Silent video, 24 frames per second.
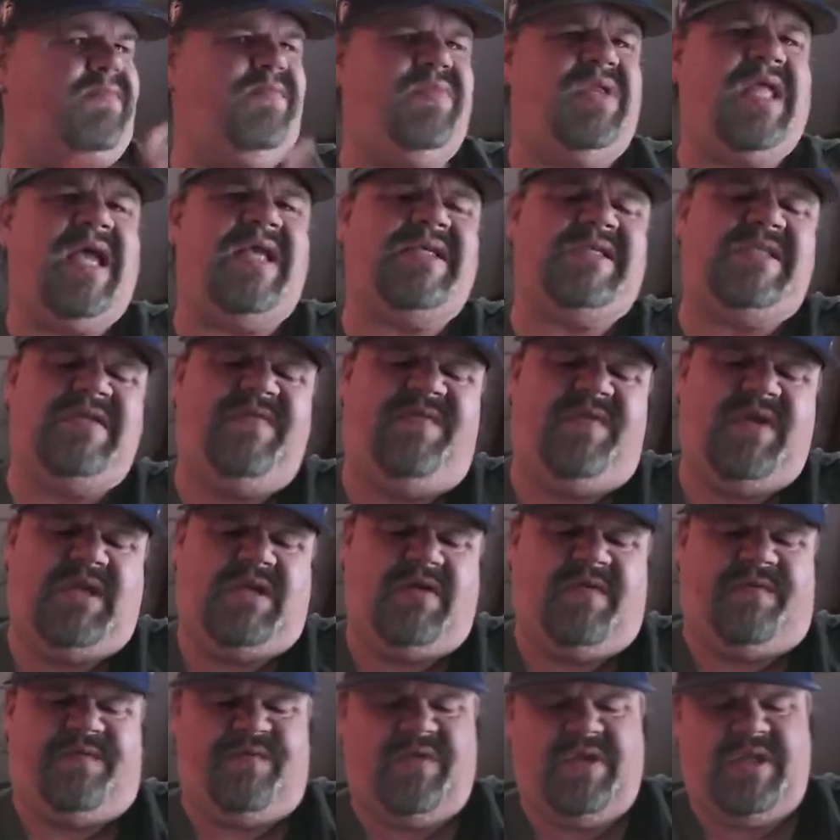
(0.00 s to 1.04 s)
that's the
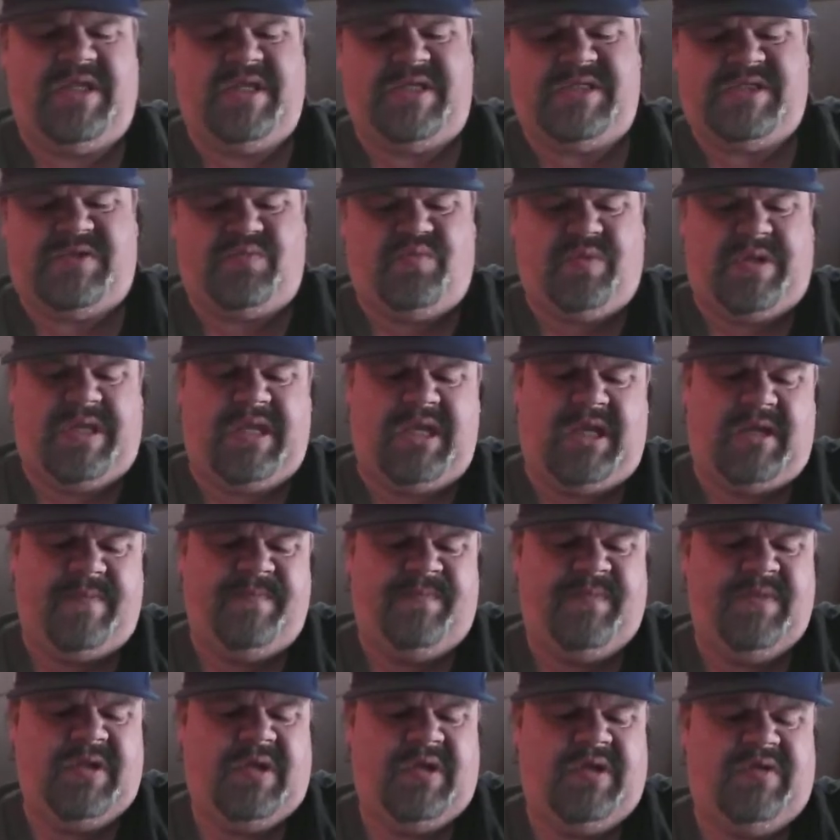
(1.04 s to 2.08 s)
video for this week.
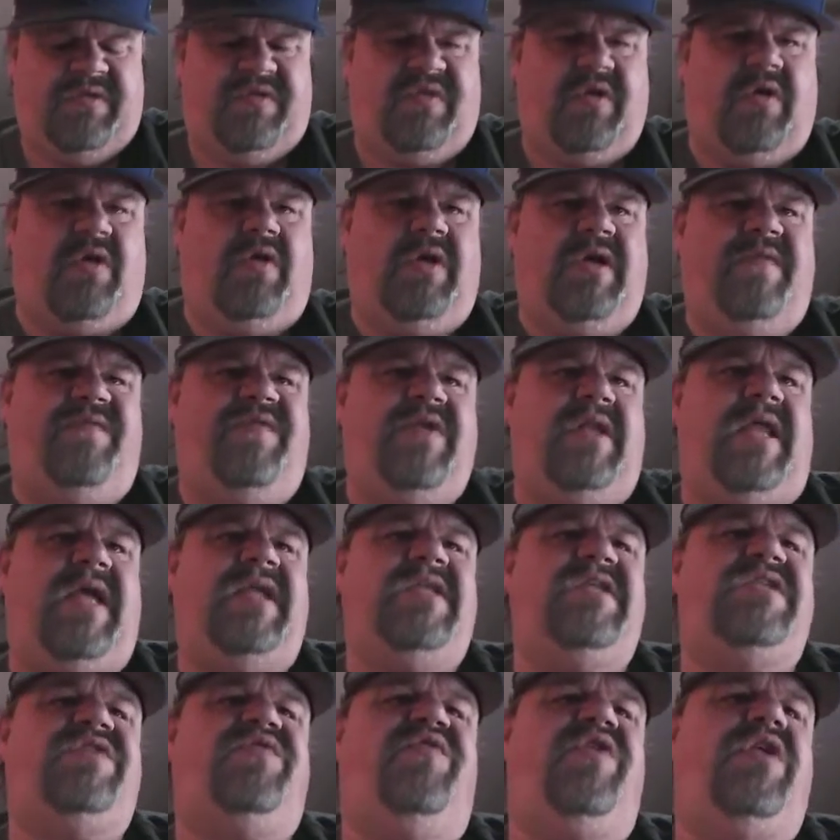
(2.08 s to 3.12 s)
So if you
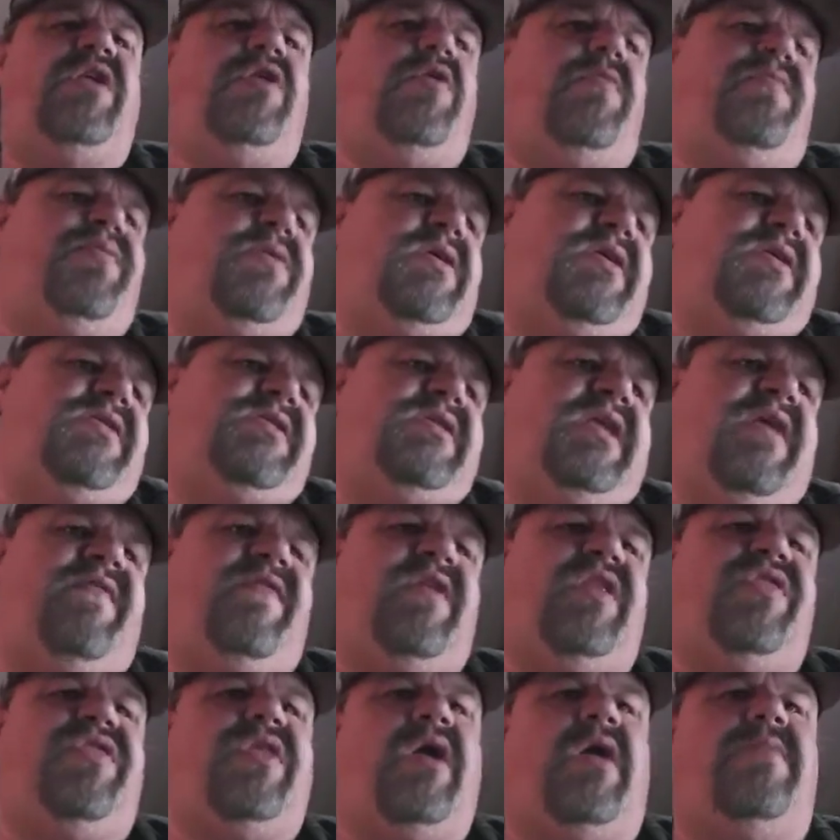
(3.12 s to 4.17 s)
like this video, please give
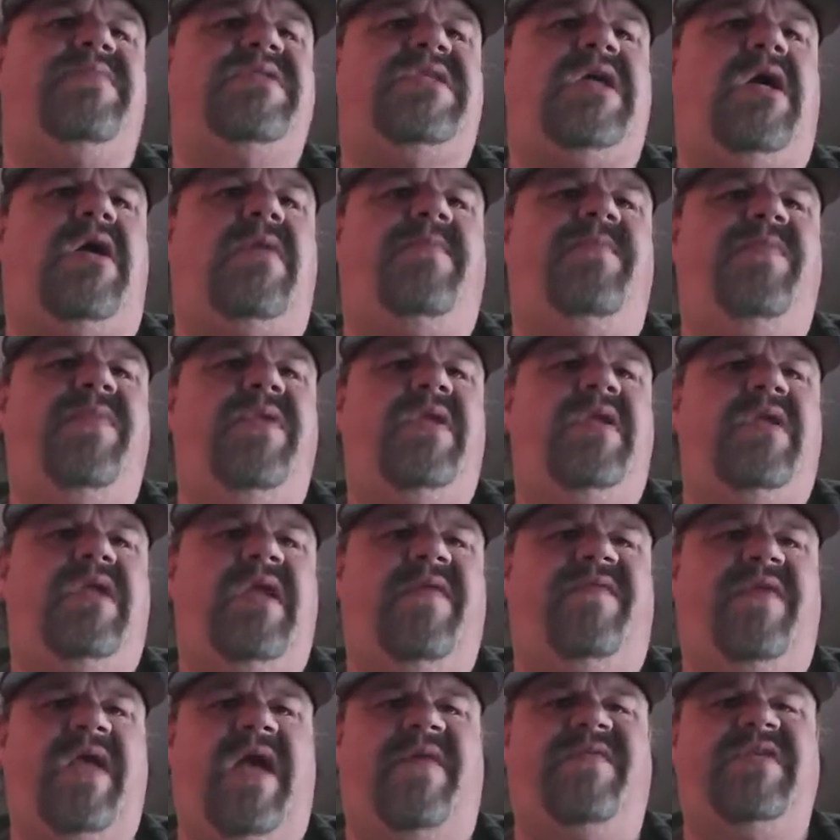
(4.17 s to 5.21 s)
it a thumbs up.
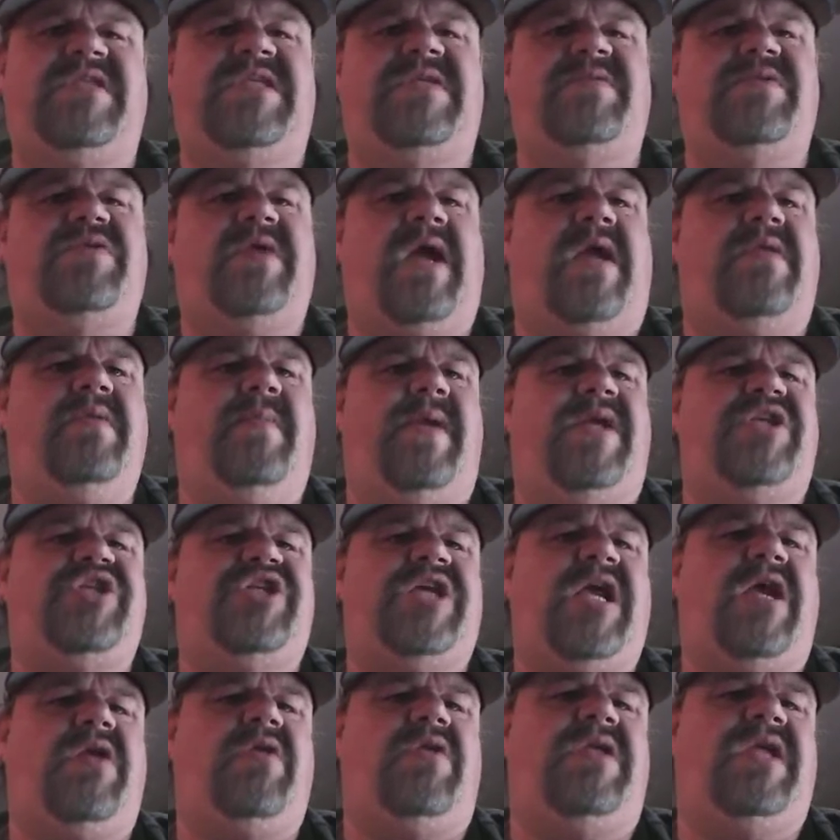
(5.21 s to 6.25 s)
If you haven't subscribed to my
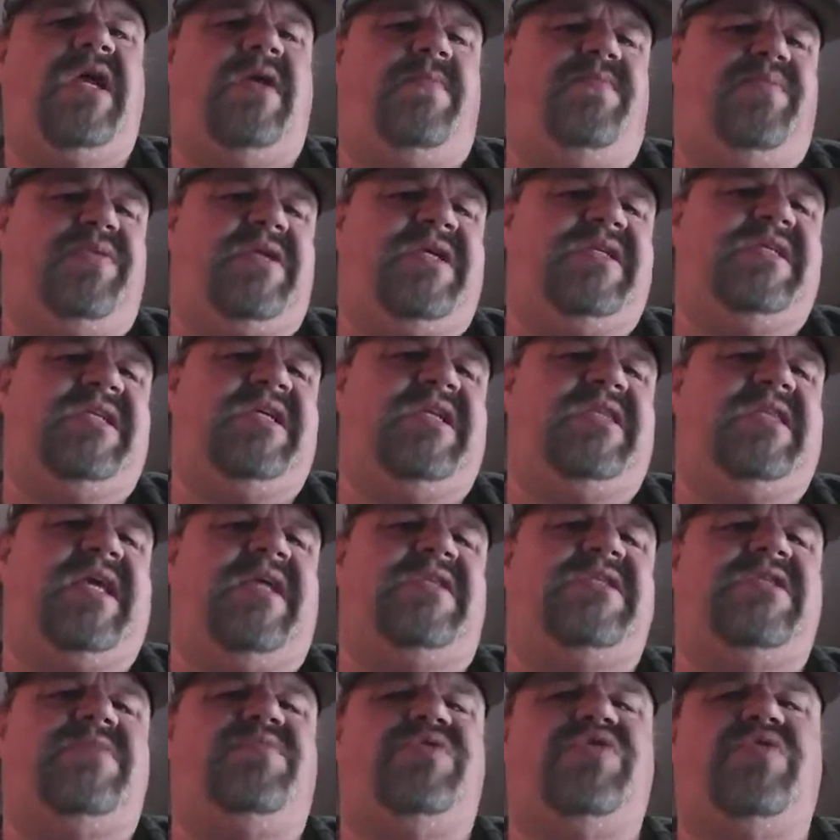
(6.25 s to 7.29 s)
channel yet, please hit
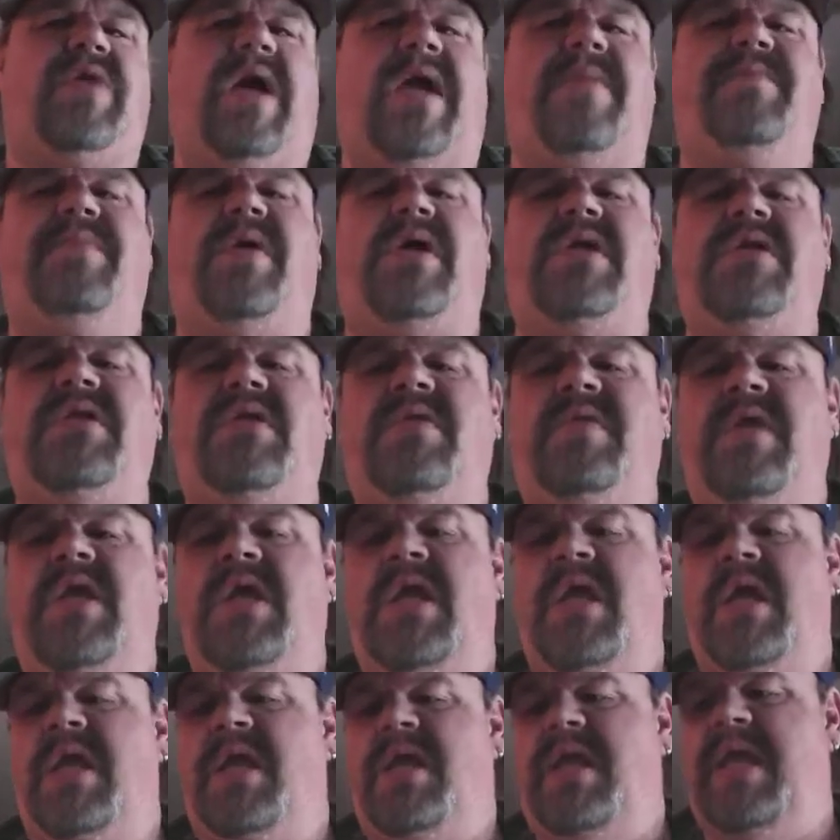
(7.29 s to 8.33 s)
that subscribe button.
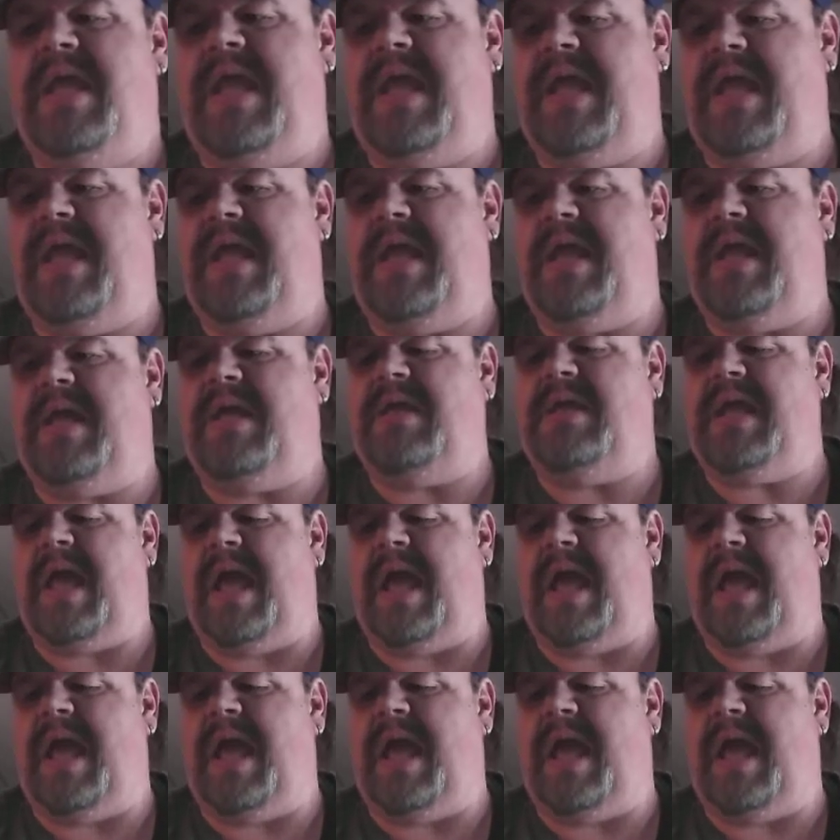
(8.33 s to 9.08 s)
And